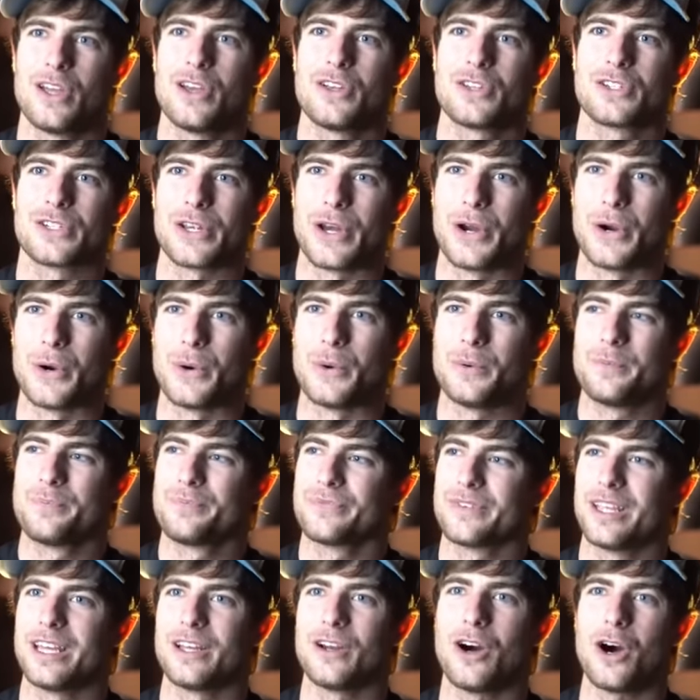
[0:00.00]
So
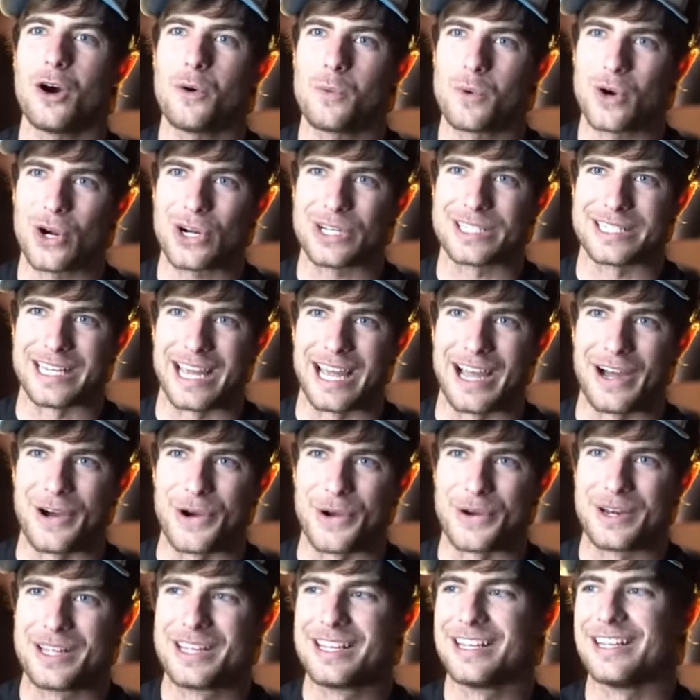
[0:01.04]
it all worked
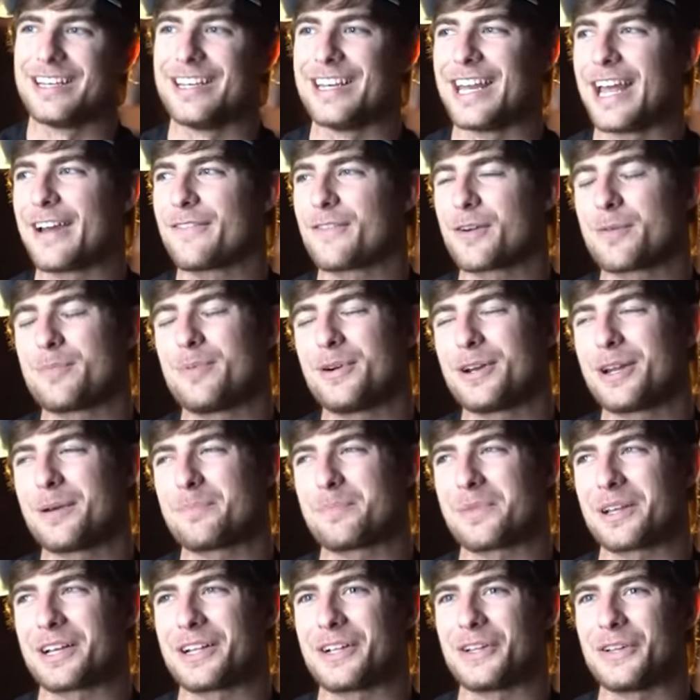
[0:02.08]
out. Never put
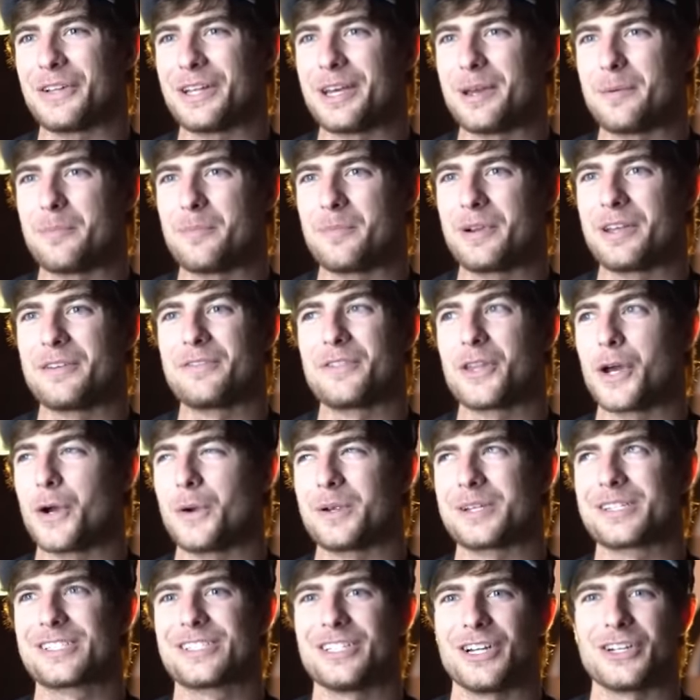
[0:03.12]
up the clip, even though
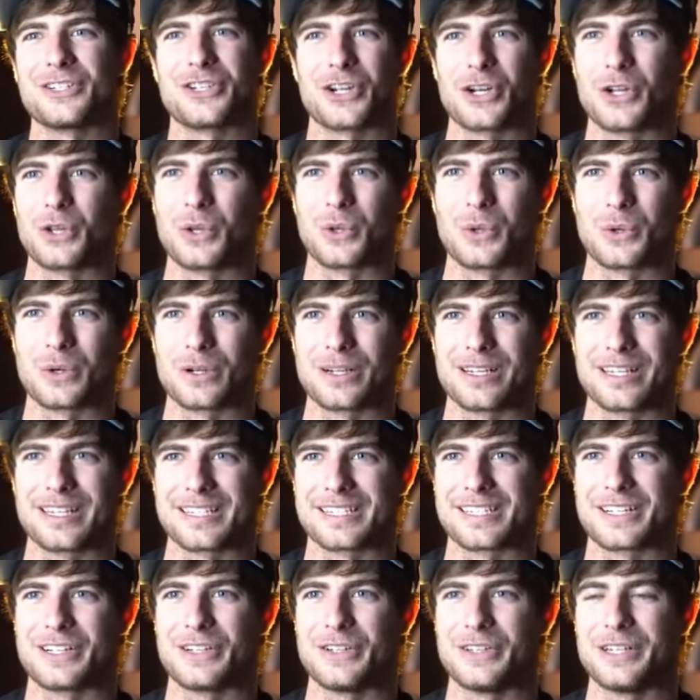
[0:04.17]
it's such a
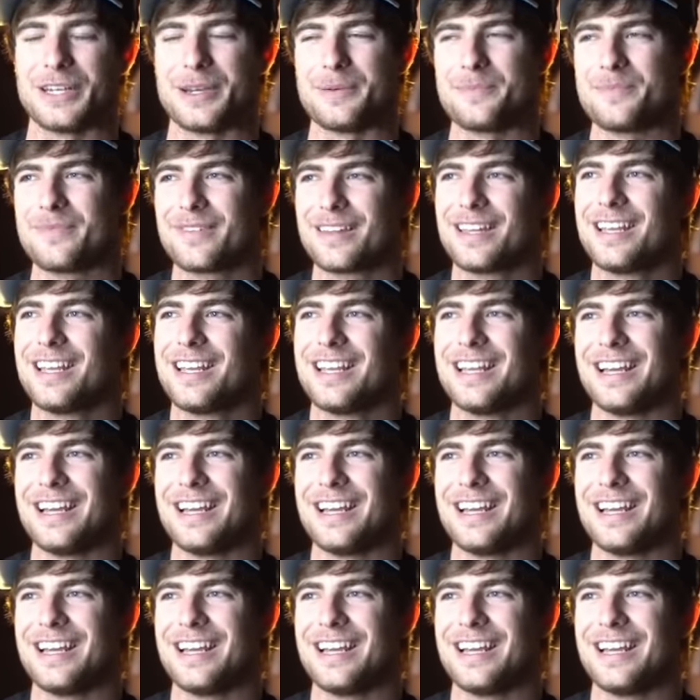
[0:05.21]
glorious clip,